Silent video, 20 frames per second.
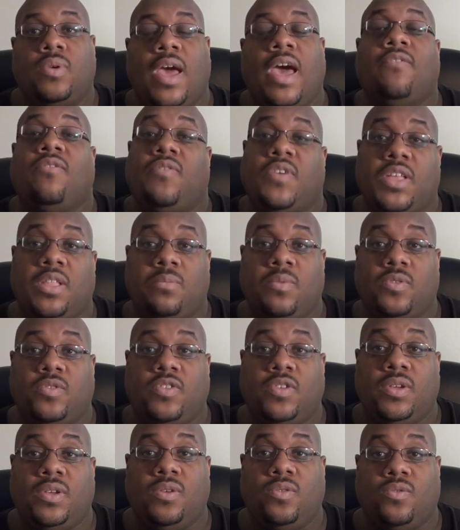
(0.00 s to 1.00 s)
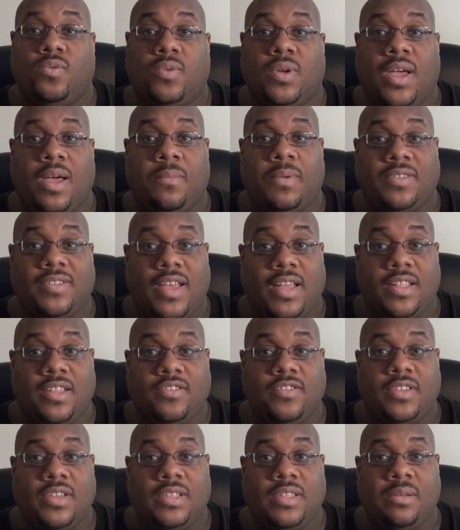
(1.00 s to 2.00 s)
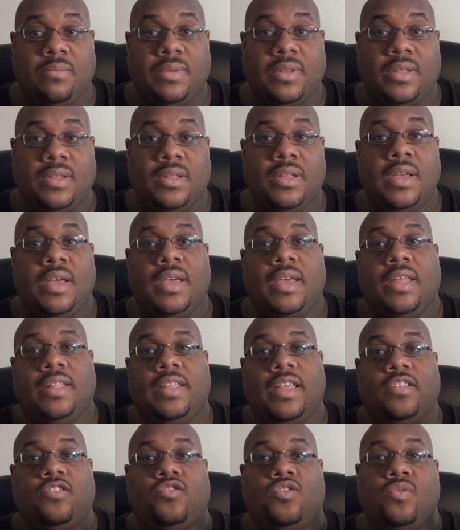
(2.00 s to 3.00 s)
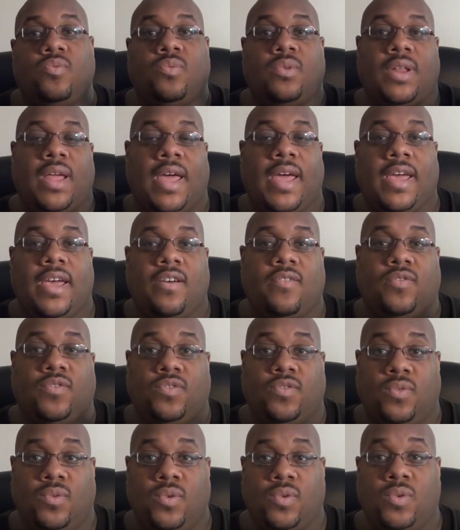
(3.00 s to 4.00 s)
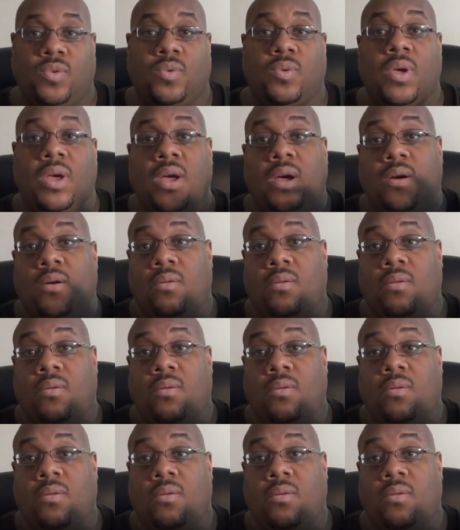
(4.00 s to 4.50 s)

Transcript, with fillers: have available to you through Comixology Unlimited that you would have through